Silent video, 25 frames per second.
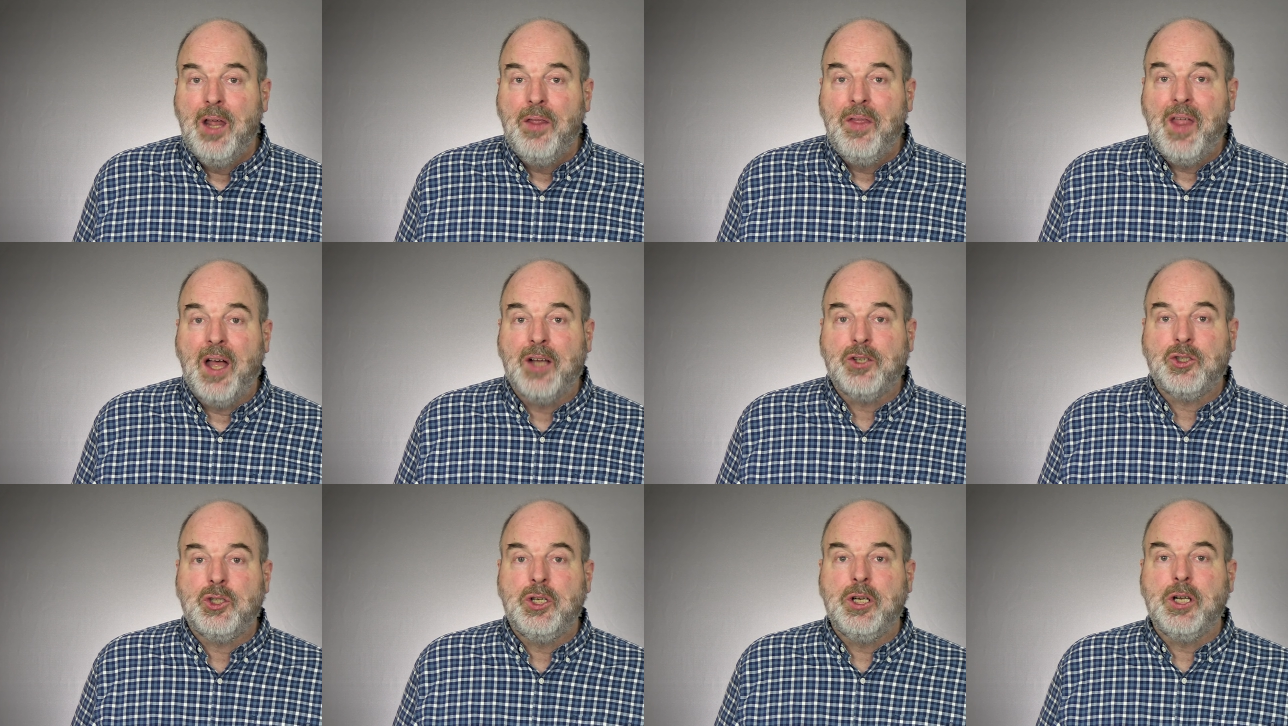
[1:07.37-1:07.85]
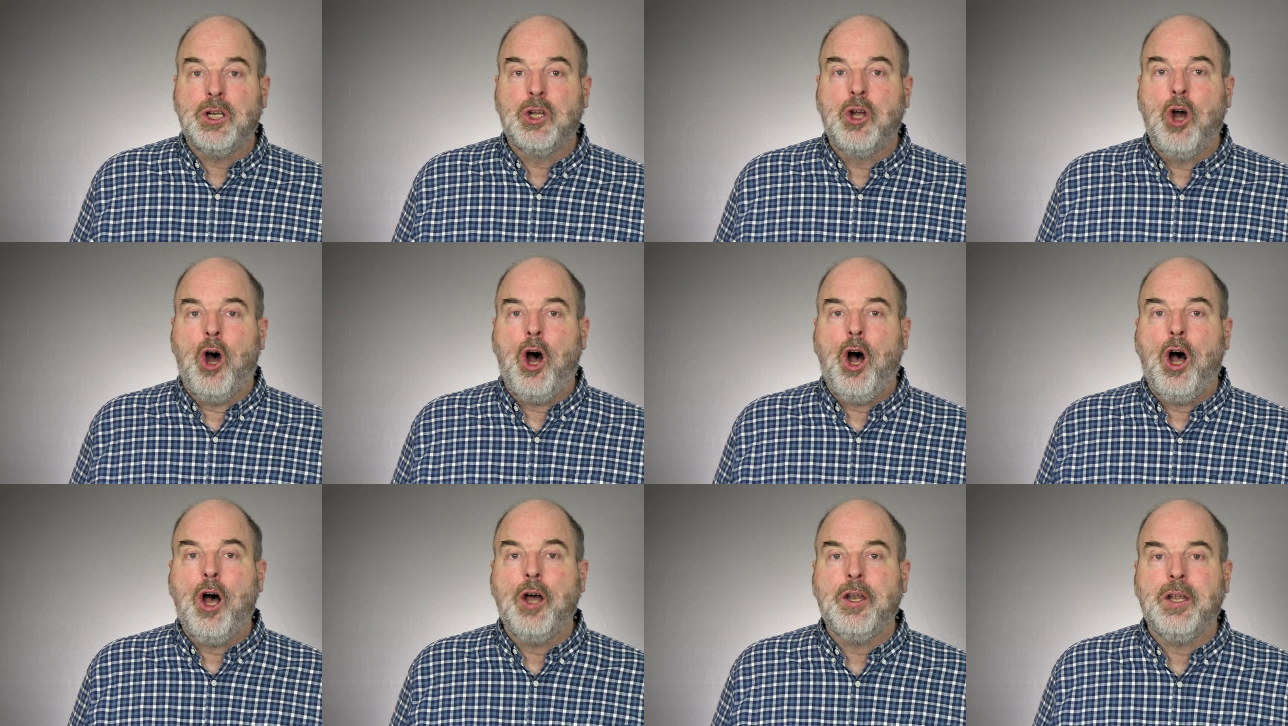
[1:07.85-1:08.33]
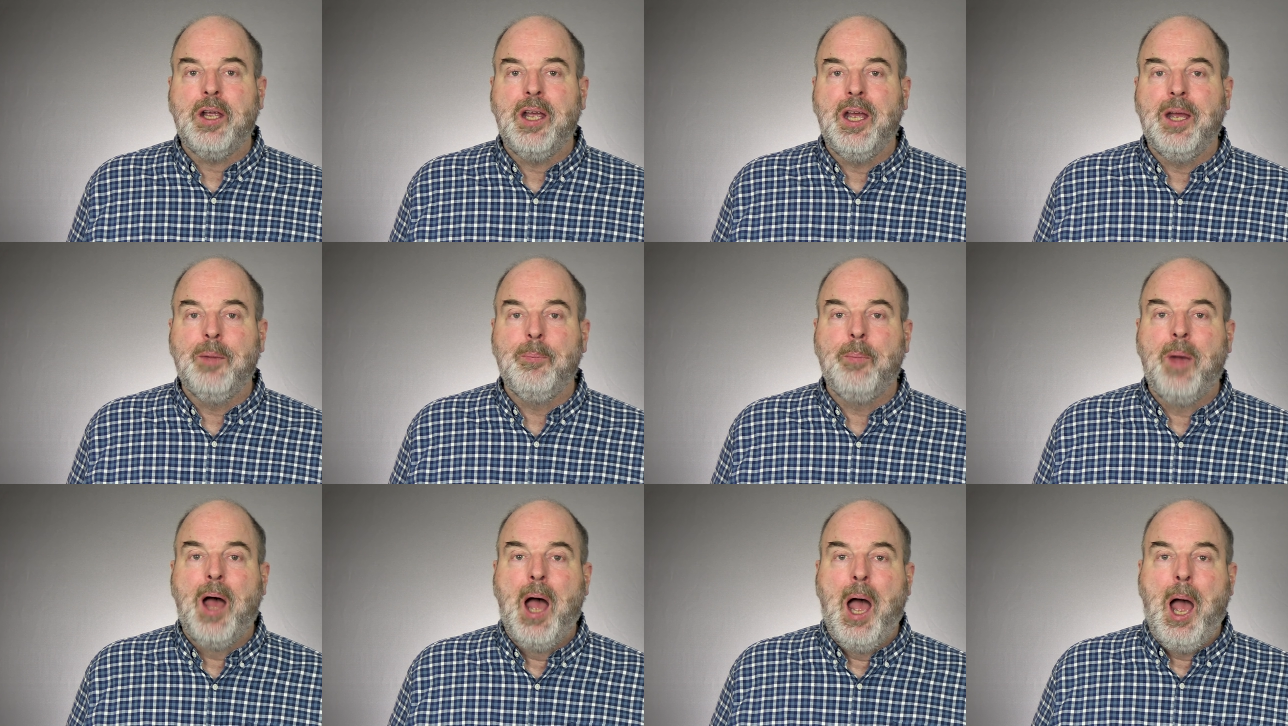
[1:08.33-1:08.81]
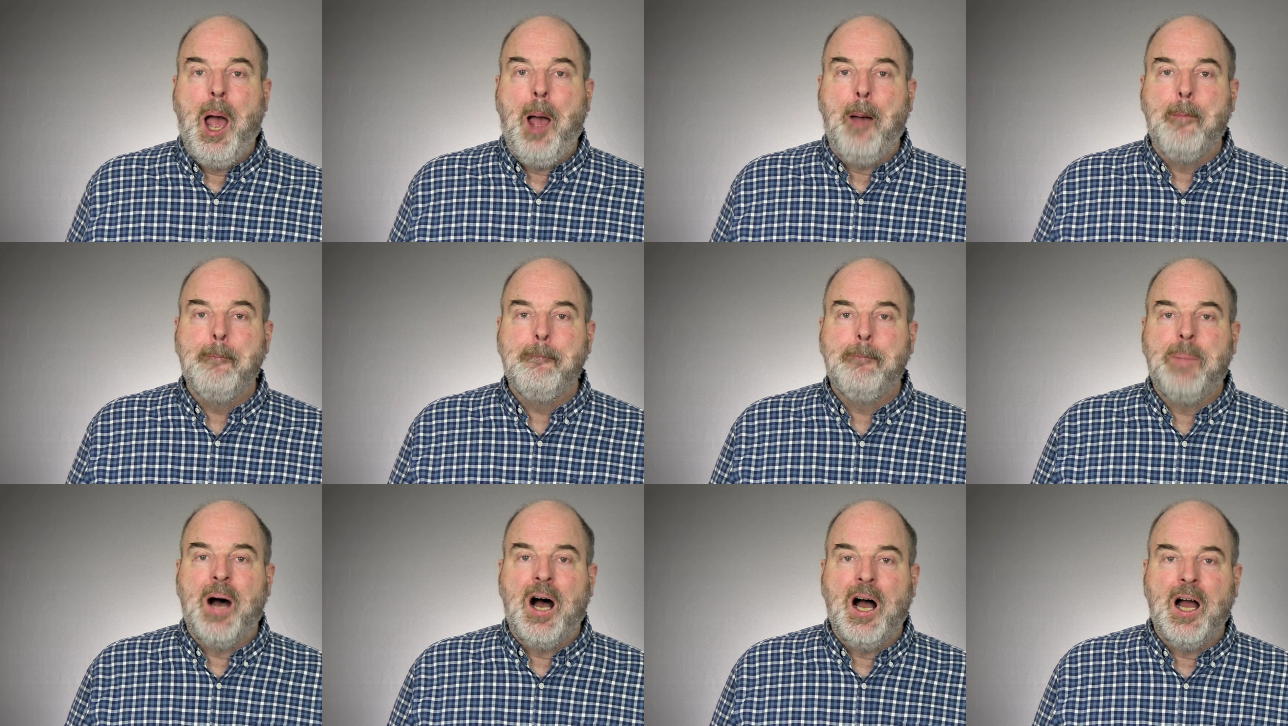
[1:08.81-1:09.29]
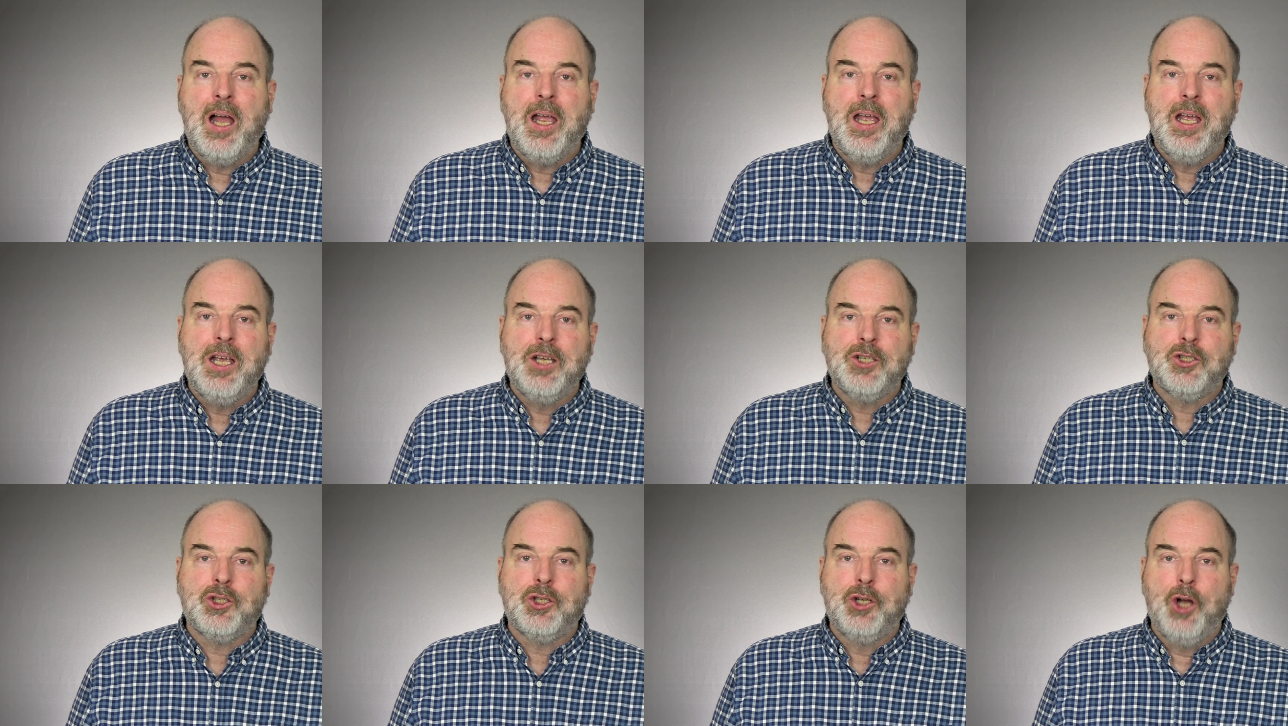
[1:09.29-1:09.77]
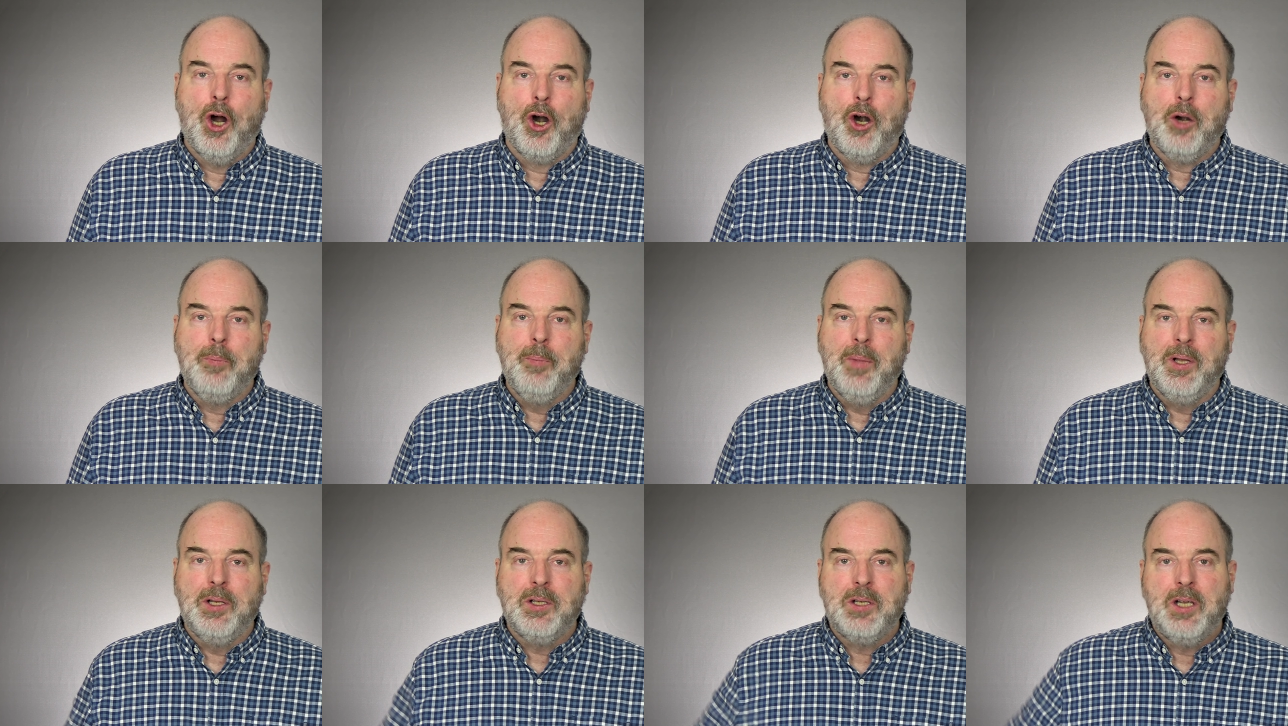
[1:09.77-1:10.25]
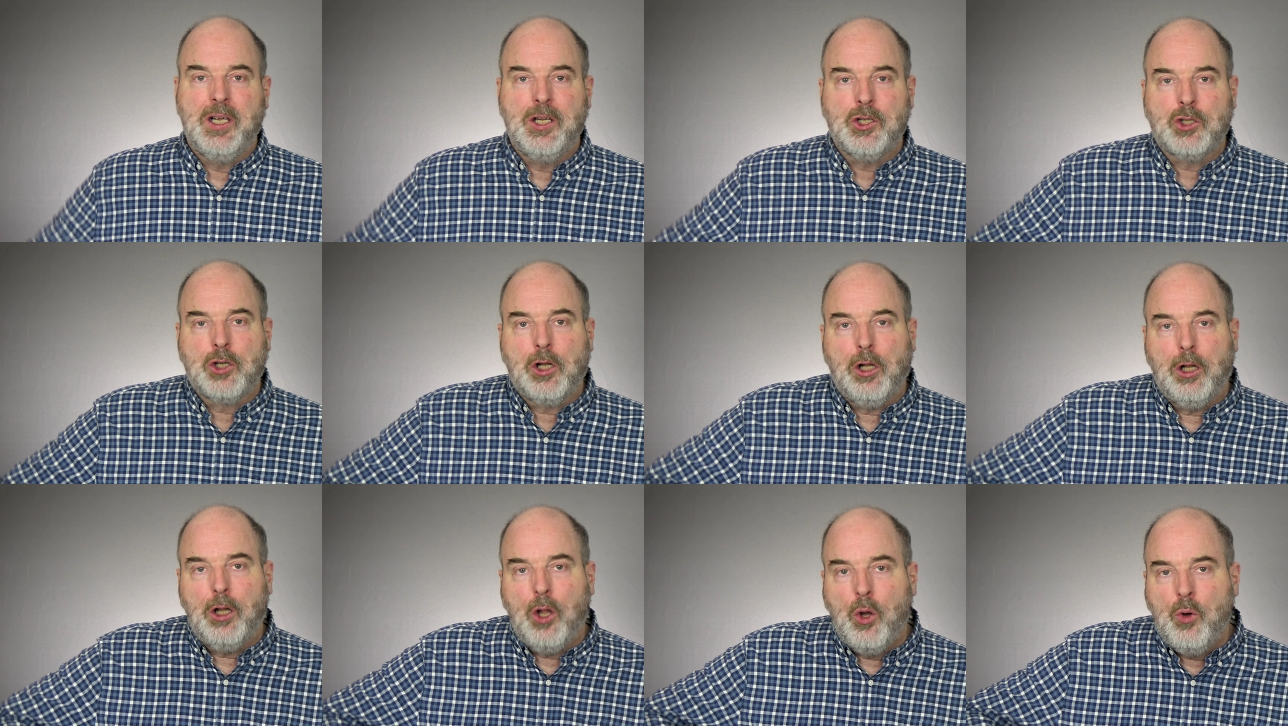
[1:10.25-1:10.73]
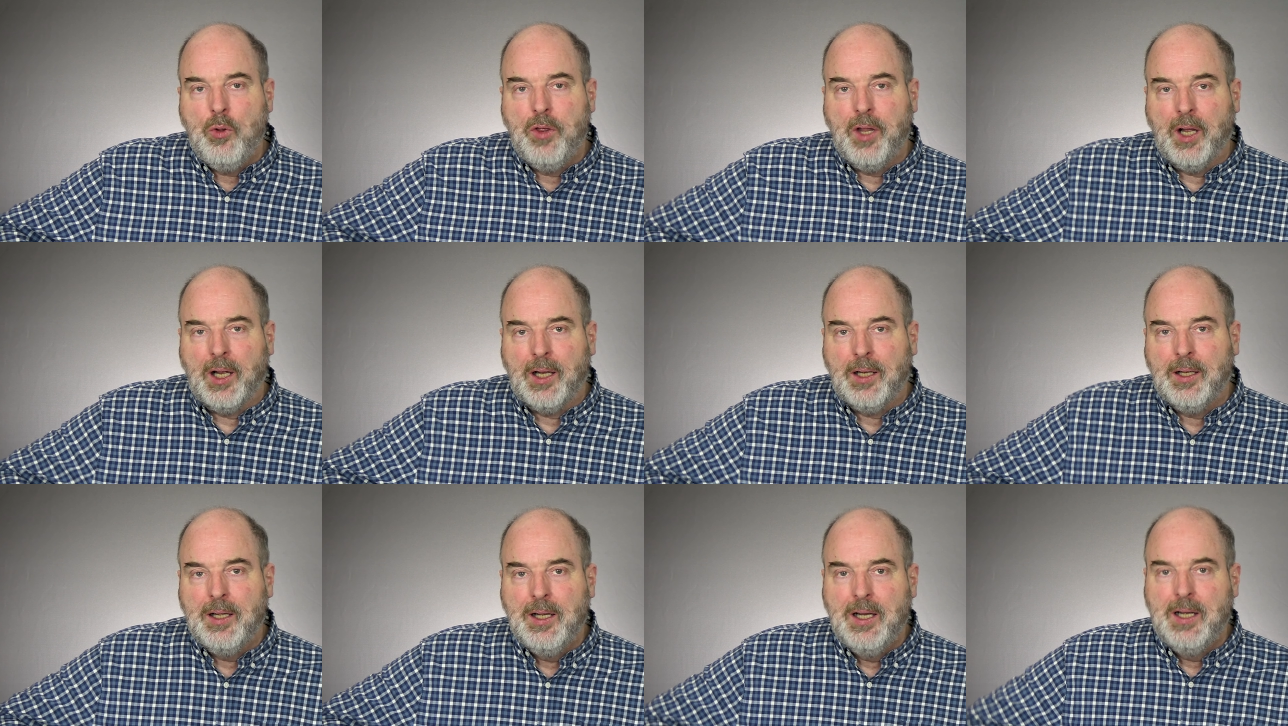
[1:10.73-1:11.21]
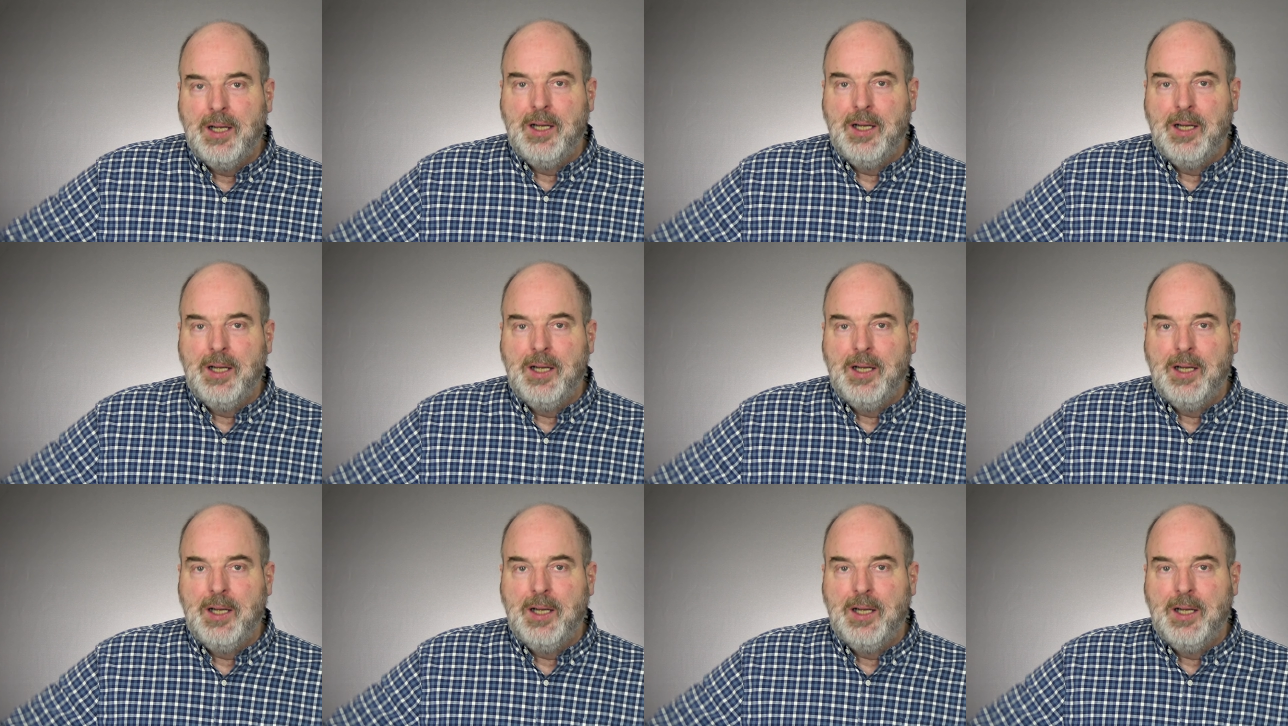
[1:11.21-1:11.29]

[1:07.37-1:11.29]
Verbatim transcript: that she caught him by his garment, his clothing.